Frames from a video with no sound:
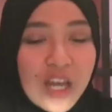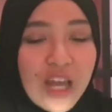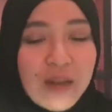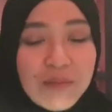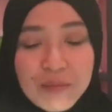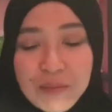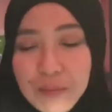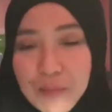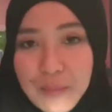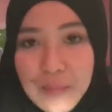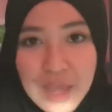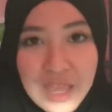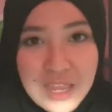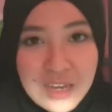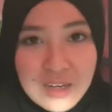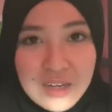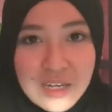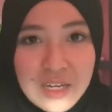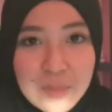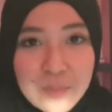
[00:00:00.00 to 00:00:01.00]
and
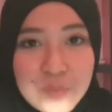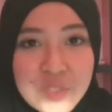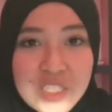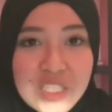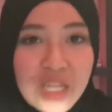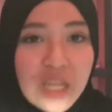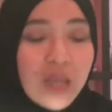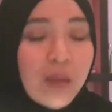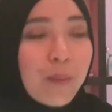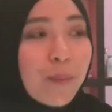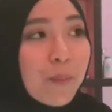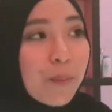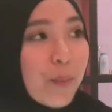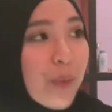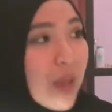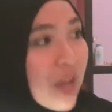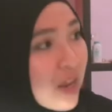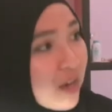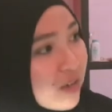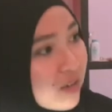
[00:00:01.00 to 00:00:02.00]
matte lipstick,
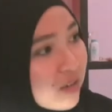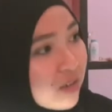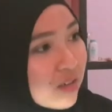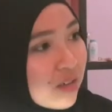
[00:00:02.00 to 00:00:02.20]
matte